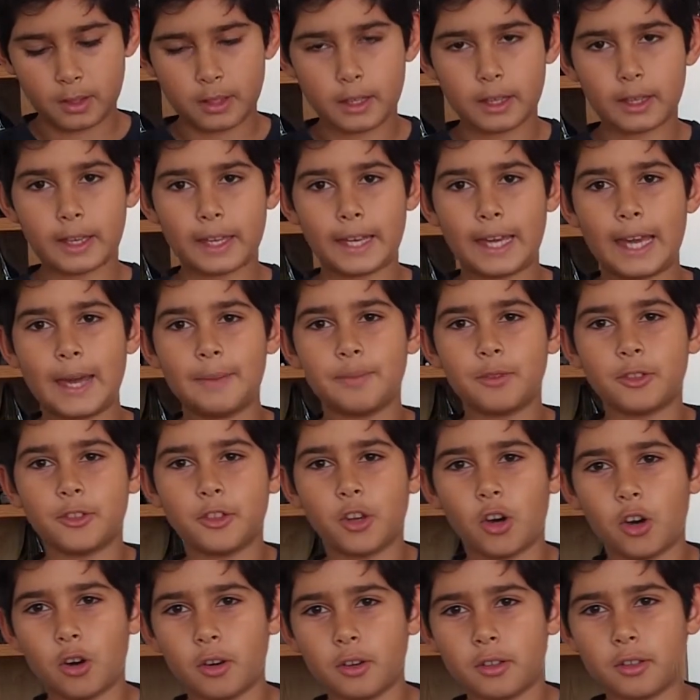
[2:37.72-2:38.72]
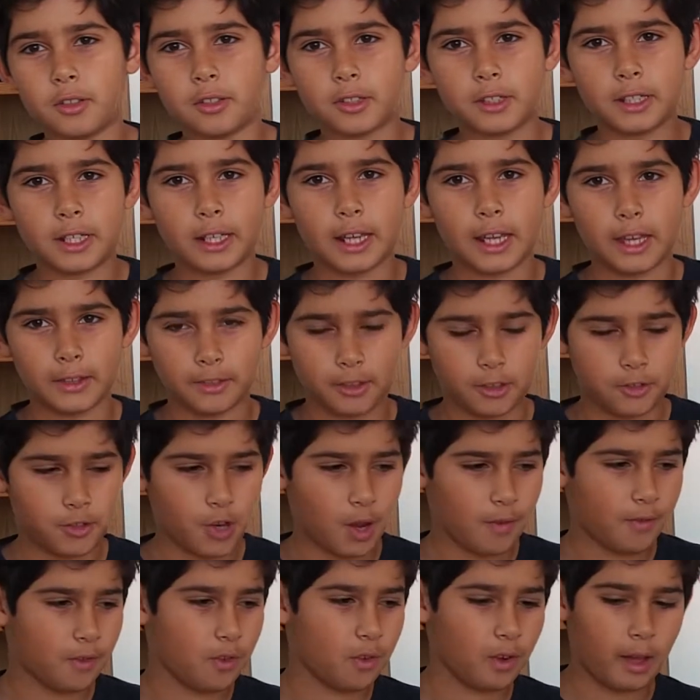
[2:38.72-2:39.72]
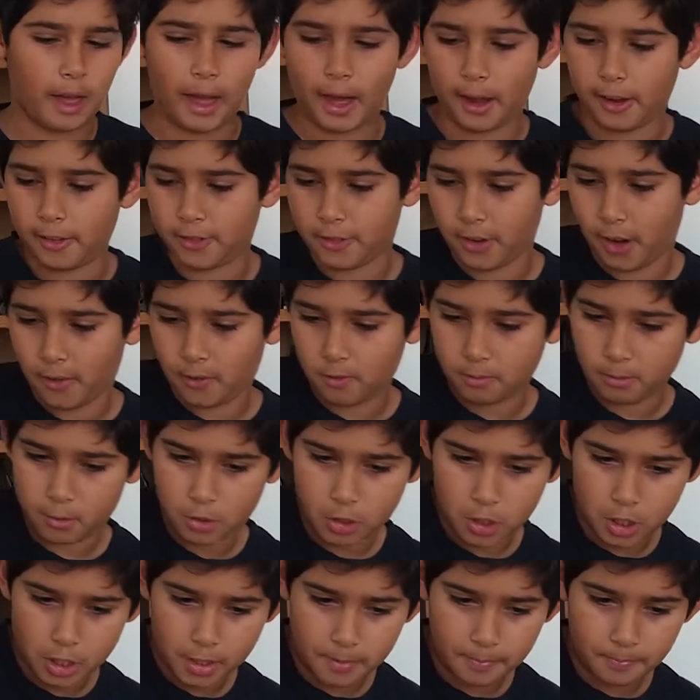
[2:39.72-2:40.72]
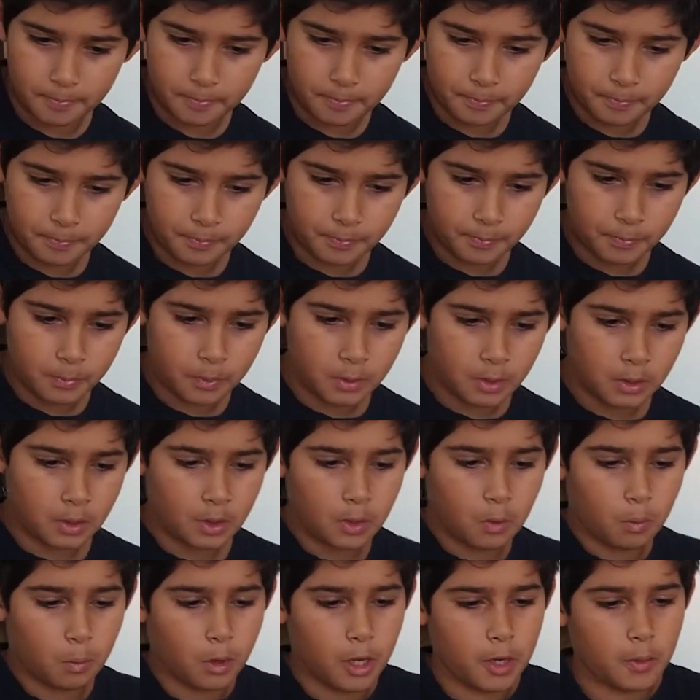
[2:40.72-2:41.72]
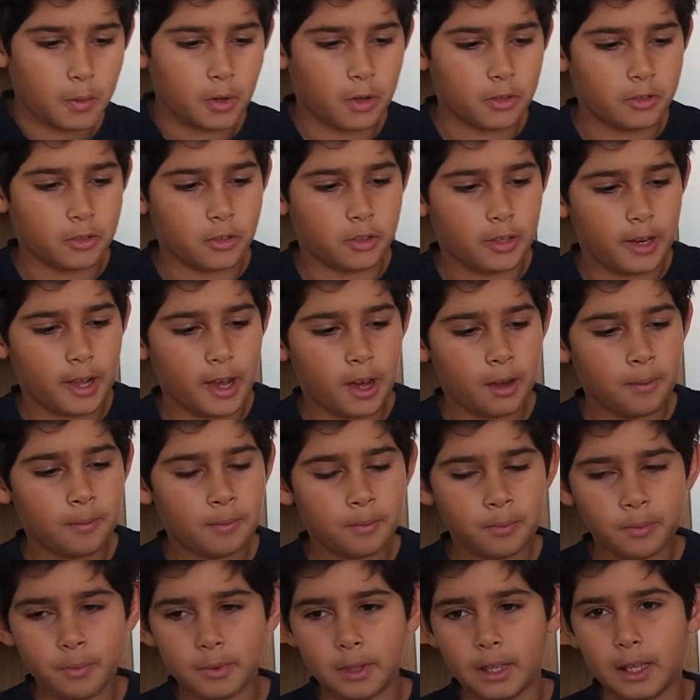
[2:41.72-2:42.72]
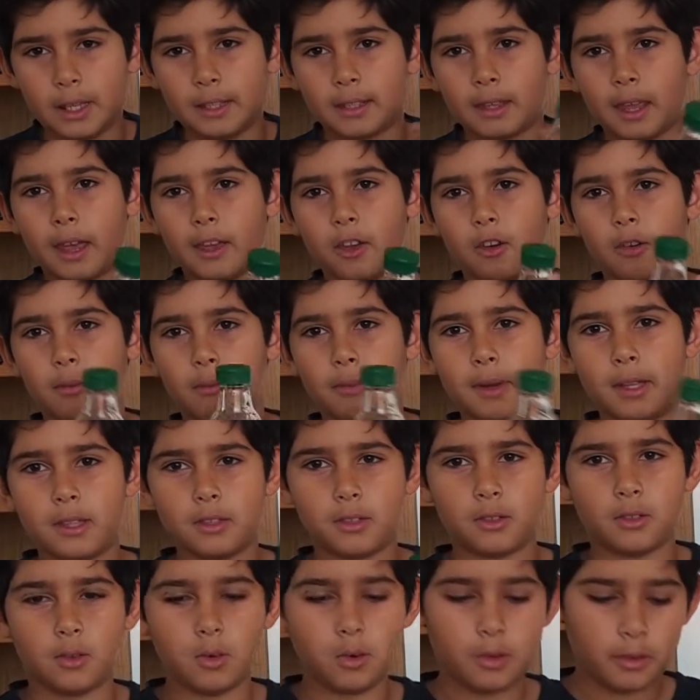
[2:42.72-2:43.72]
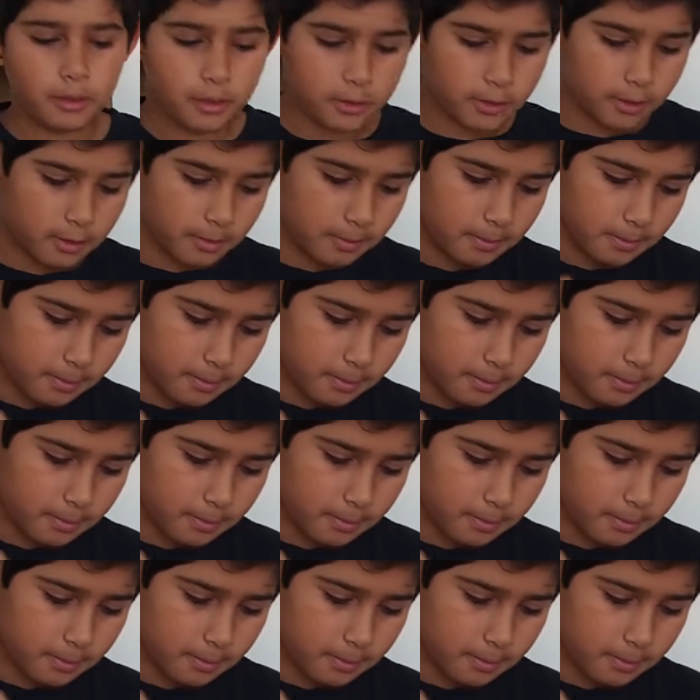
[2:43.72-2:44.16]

Keep the tongs to get the jaffle out of the jaffle machine. What you want to do now is get your mint sauce.